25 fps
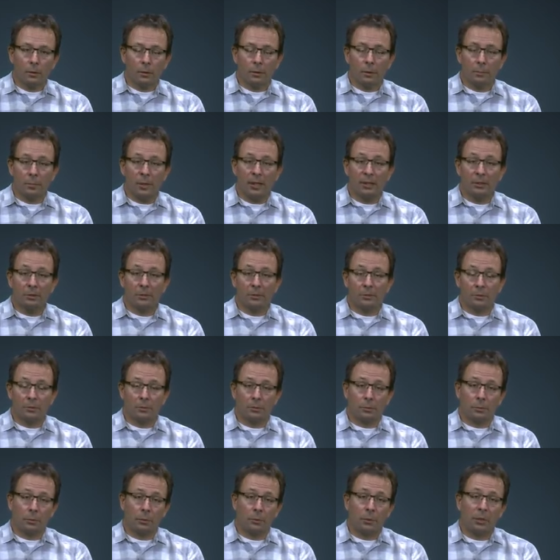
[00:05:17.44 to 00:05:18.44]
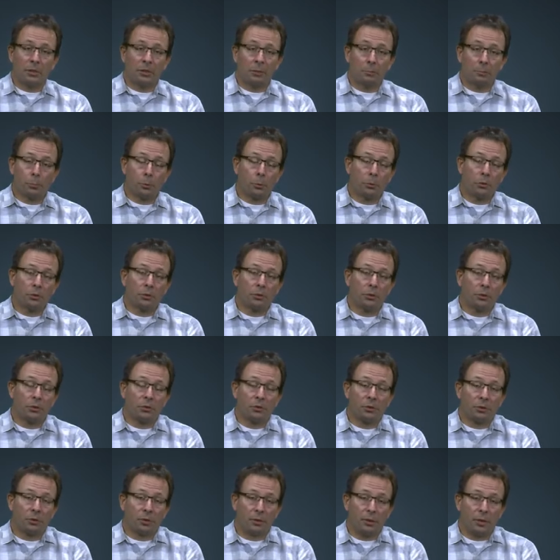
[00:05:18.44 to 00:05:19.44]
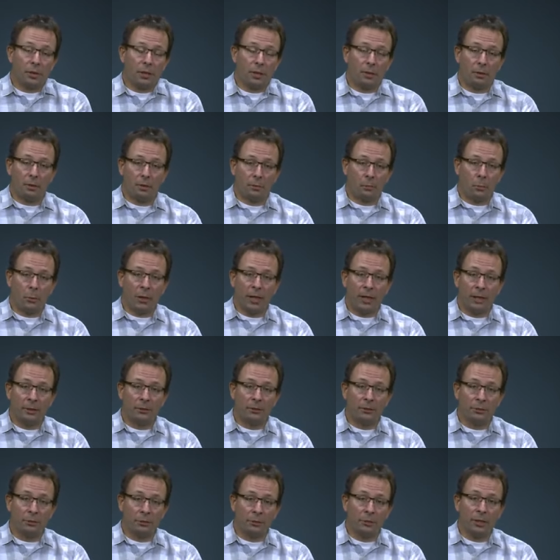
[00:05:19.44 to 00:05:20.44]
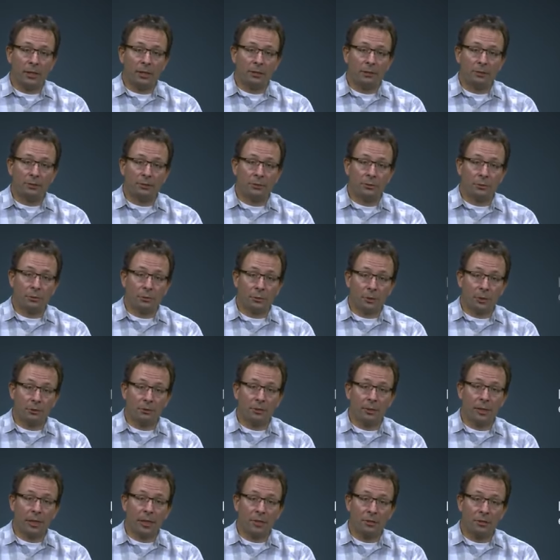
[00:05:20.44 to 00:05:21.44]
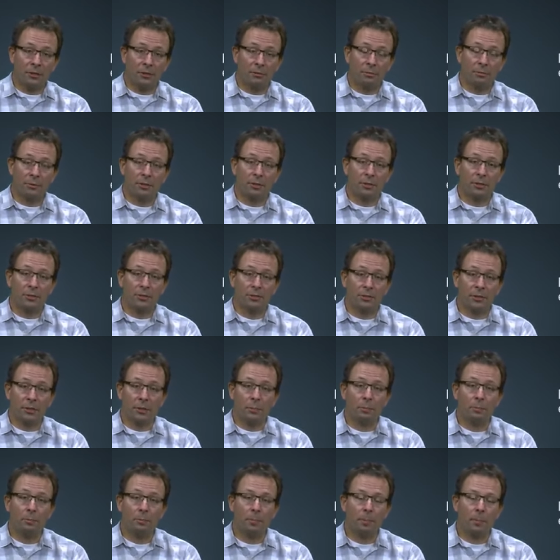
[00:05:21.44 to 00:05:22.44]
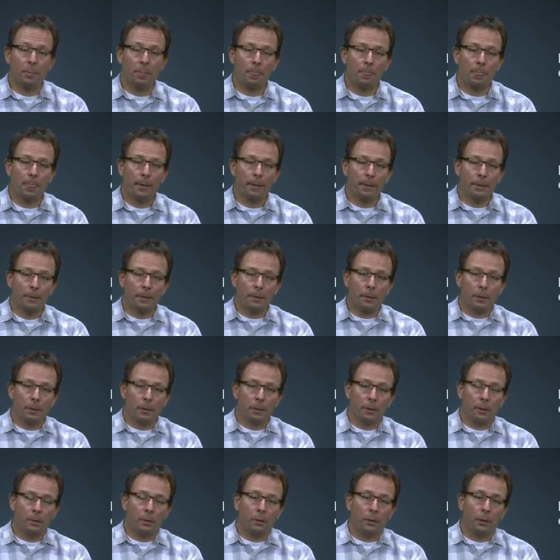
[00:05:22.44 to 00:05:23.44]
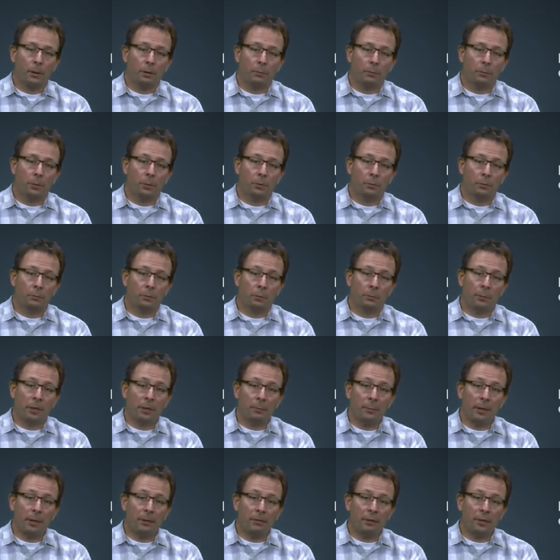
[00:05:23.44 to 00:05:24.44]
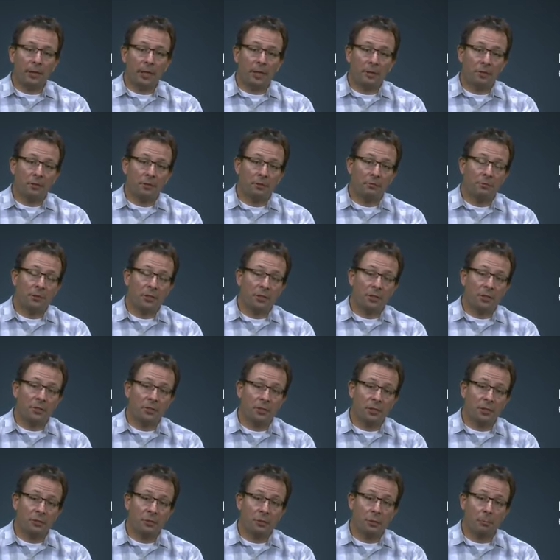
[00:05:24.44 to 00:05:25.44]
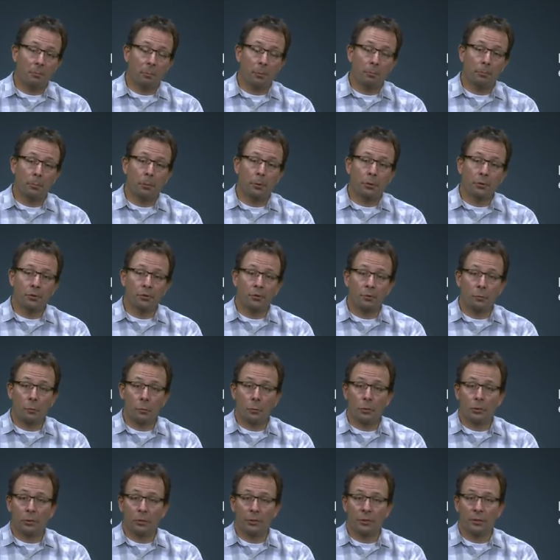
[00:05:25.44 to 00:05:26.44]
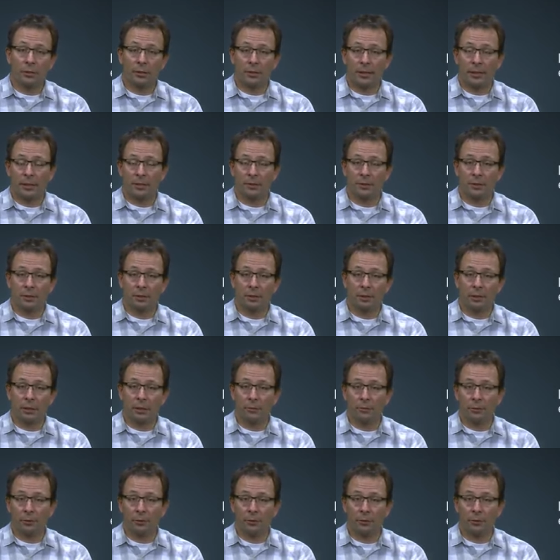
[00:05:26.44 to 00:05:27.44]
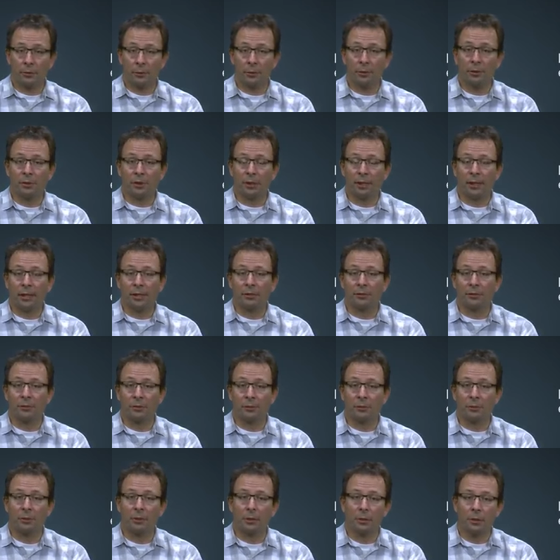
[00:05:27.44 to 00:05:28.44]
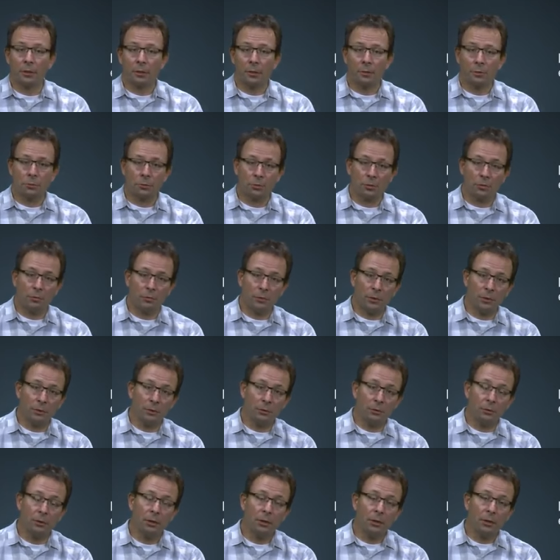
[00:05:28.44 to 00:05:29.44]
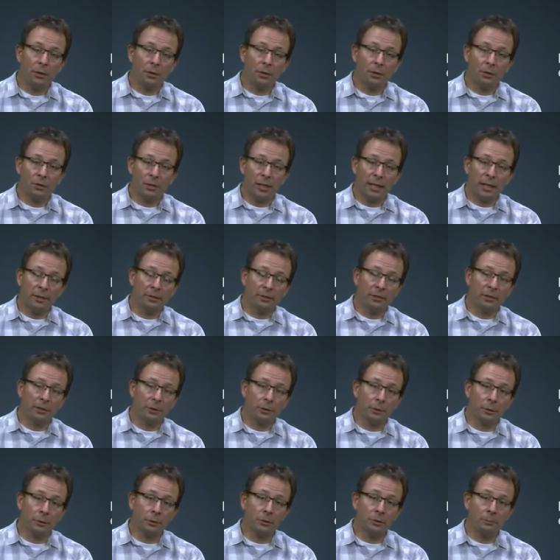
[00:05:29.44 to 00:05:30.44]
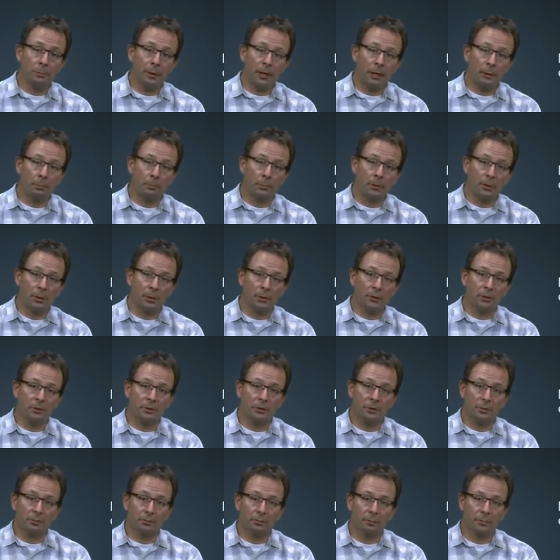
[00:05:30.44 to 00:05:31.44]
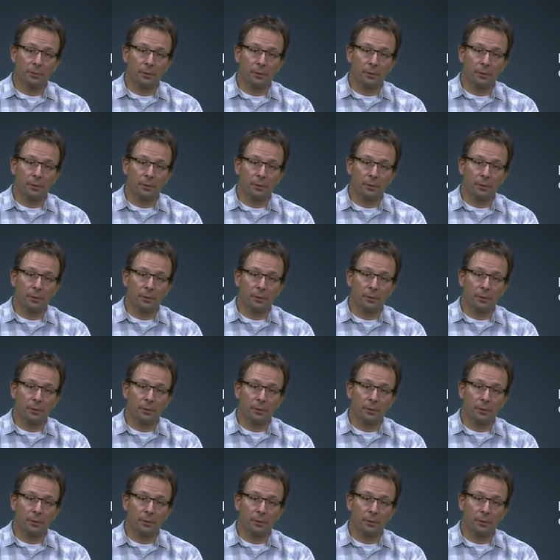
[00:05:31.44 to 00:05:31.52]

The best or the most important way to do that is through irrigation efficiency. What we mean by irrigation efficiency is the proportion of water that's actually delivered through irrigation to a field that's actually used by the plants.